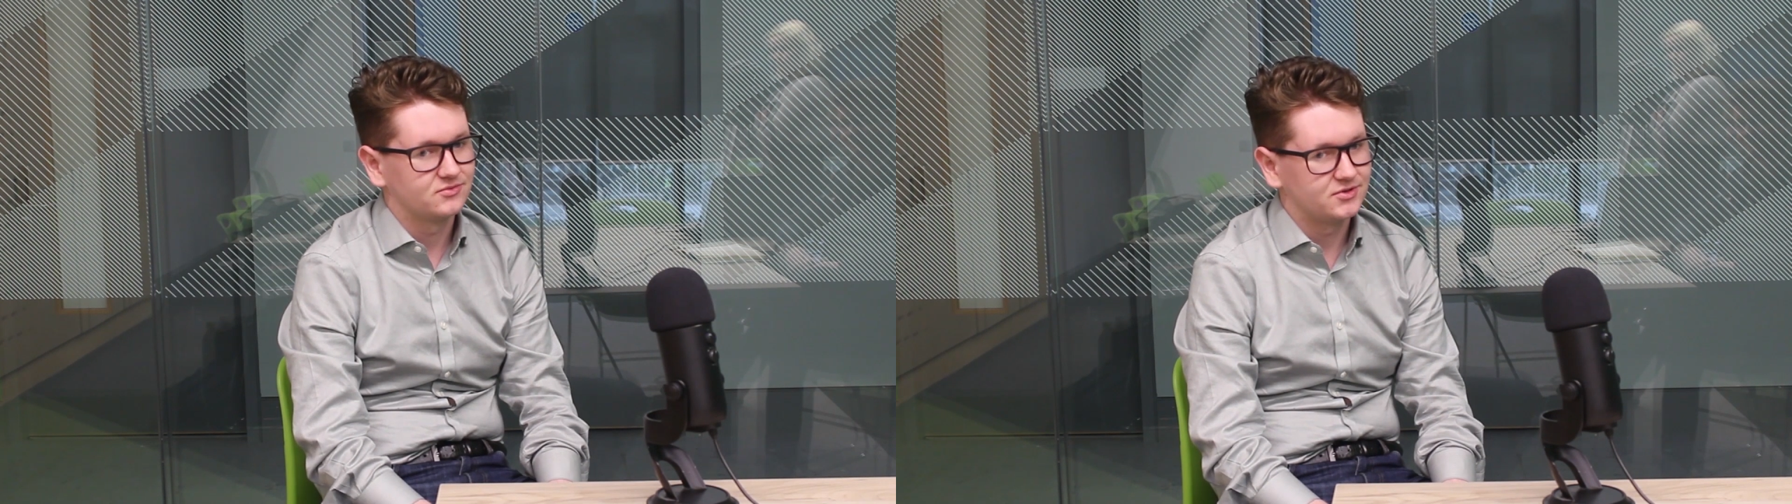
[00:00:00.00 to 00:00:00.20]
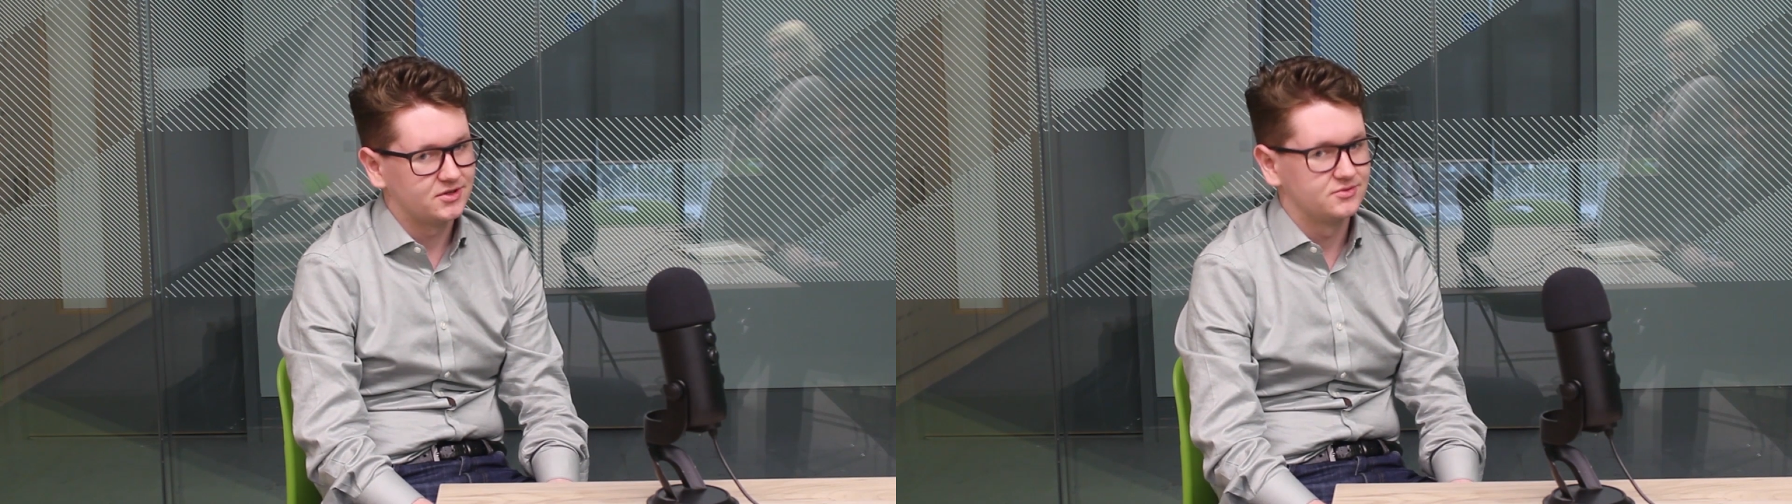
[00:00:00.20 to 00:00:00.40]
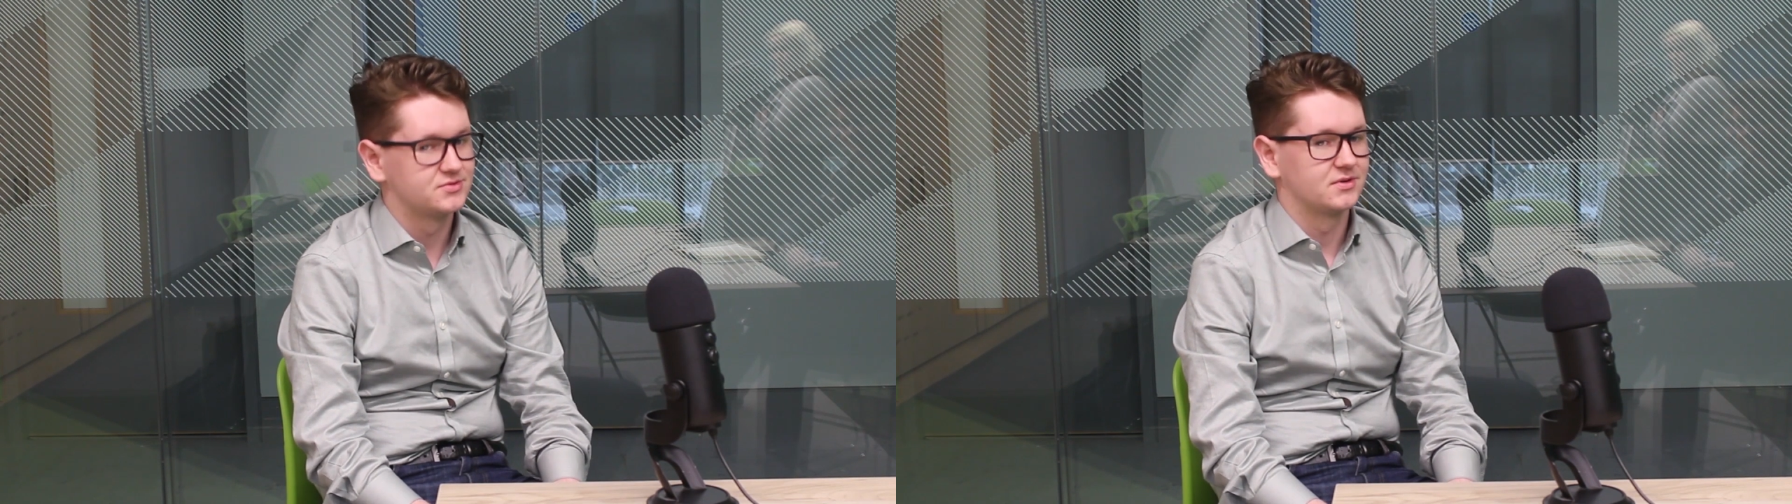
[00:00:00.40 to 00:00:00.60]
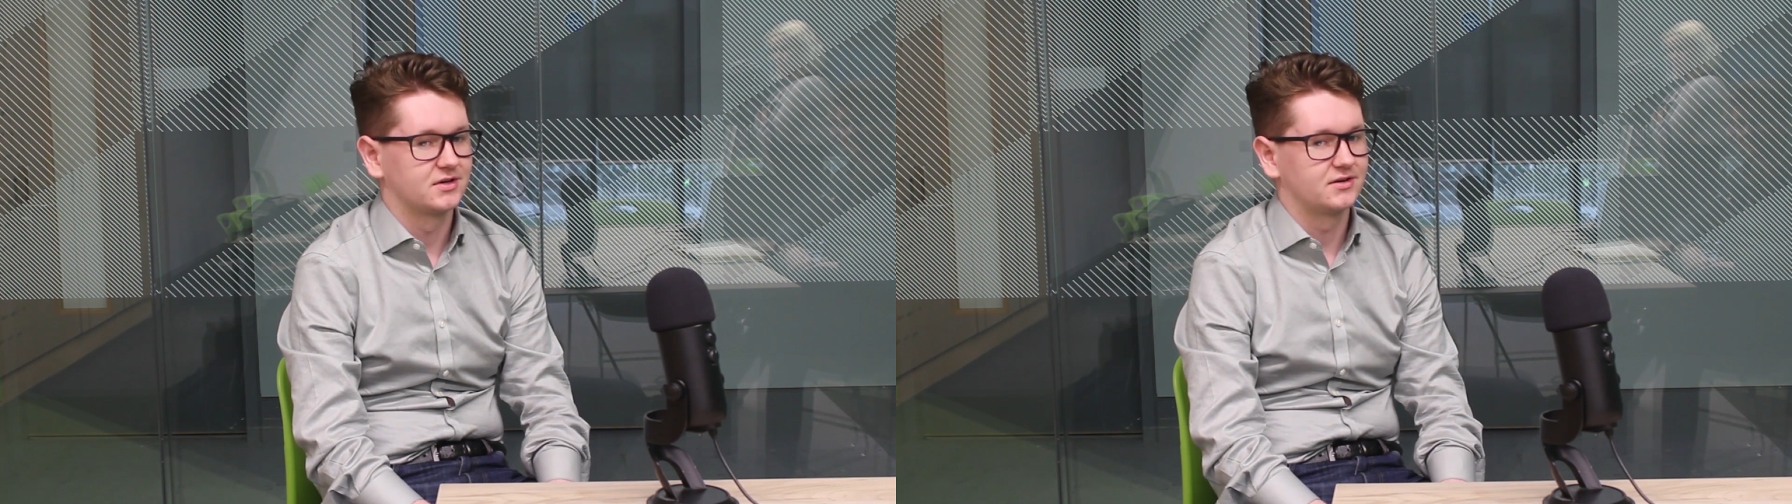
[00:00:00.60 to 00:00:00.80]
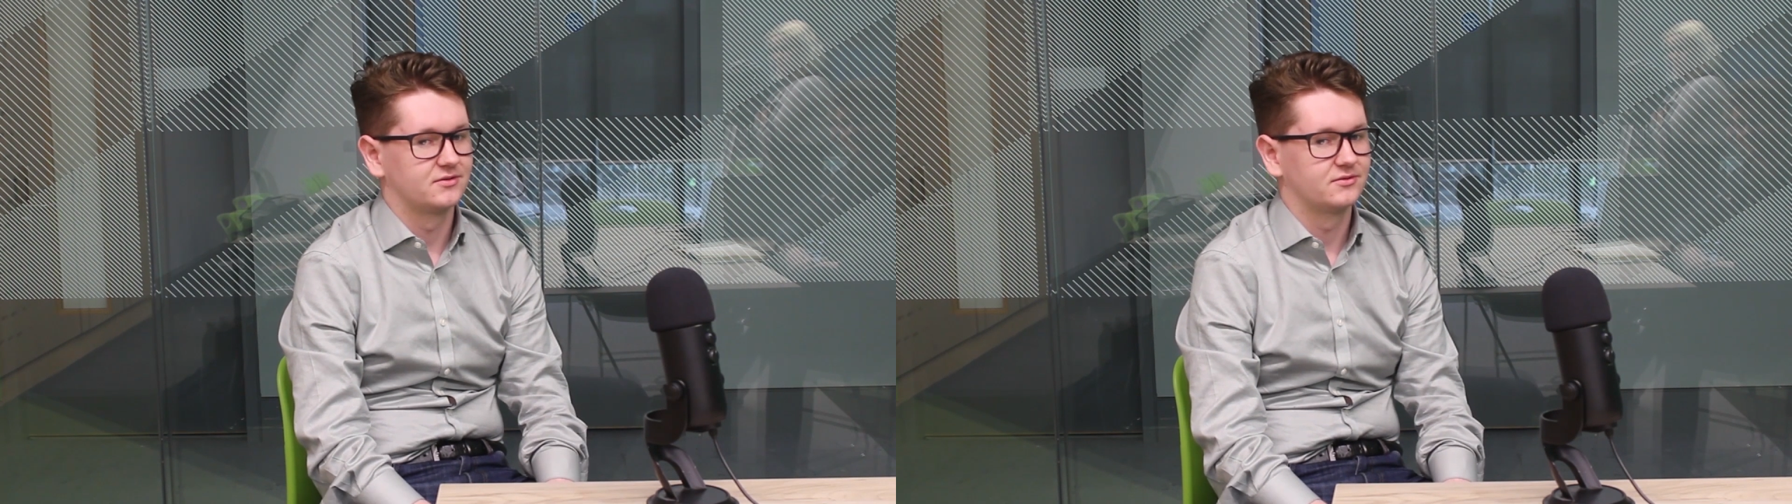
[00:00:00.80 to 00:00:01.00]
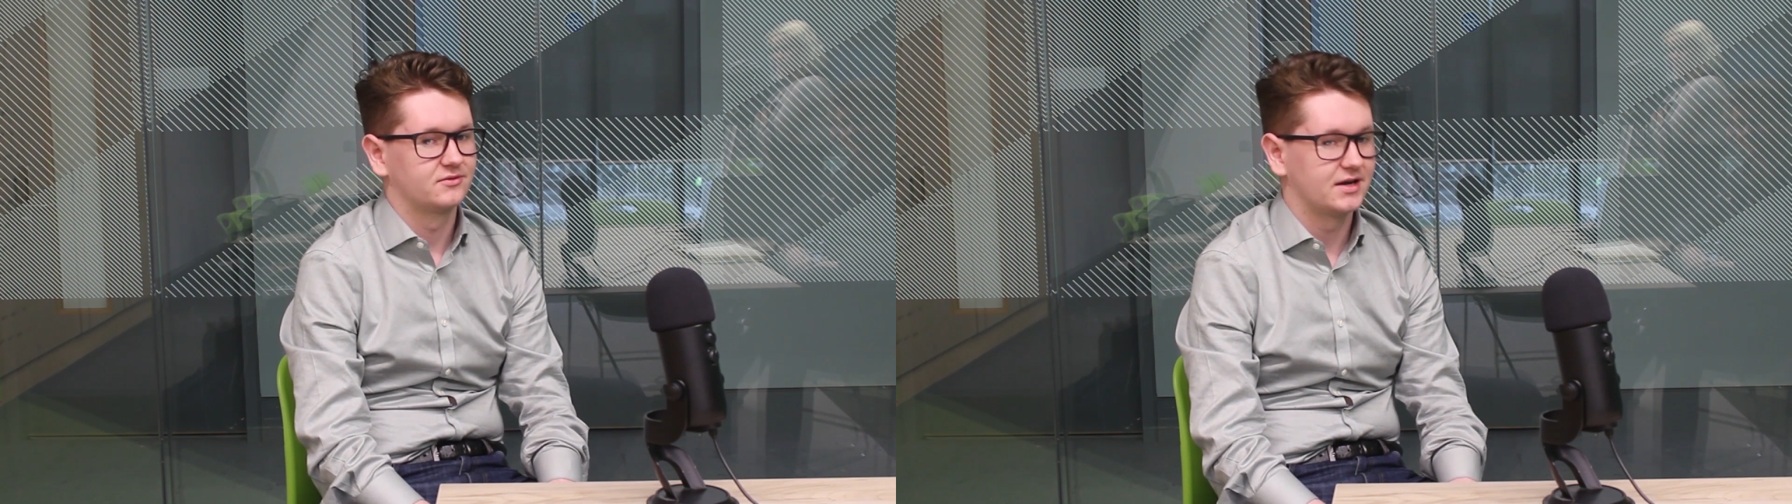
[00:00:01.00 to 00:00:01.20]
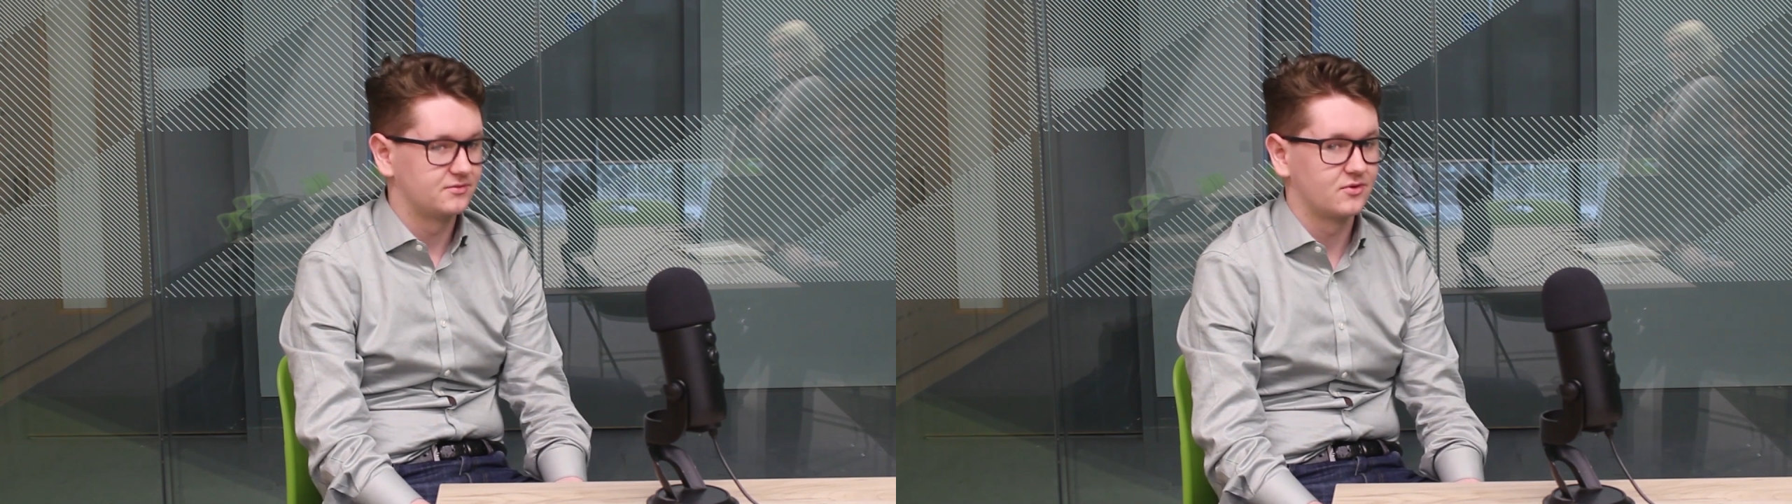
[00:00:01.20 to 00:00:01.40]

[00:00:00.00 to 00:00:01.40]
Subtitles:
usual kind of red